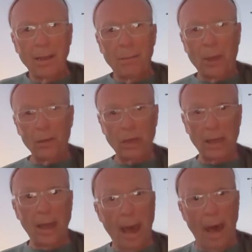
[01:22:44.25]
But it was like
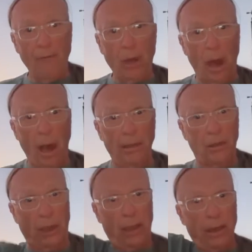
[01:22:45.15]
a half a guy
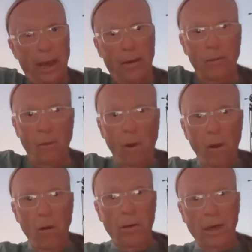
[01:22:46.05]
sticking out of the
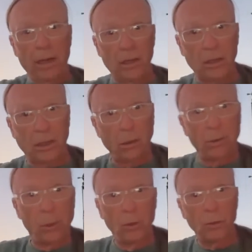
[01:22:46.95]
road, and he just killed a
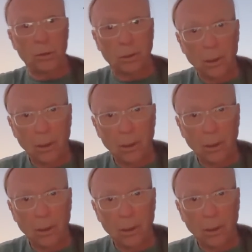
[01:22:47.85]
moose.